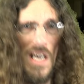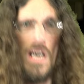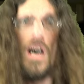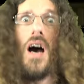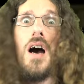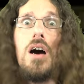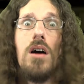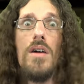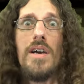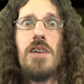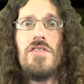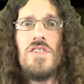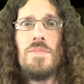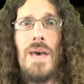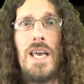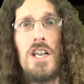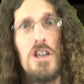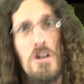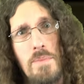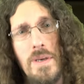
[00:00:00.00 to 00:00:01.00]
Oh, even
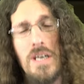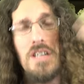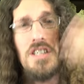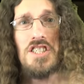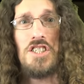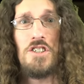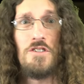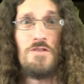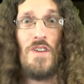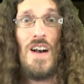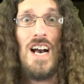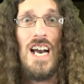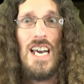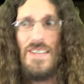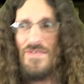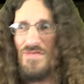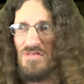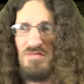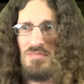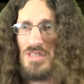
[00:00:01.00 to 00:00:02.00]
better! Bill
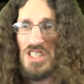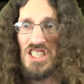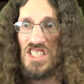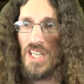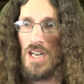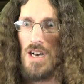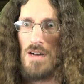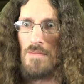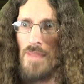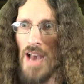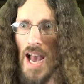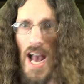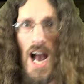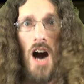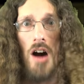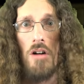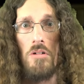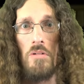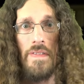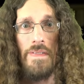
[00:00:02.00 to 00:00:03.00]
survived
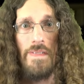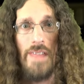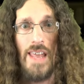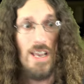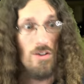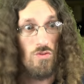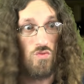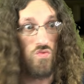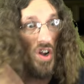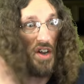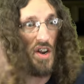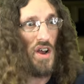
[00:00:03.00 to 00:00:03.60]
somehow, and they run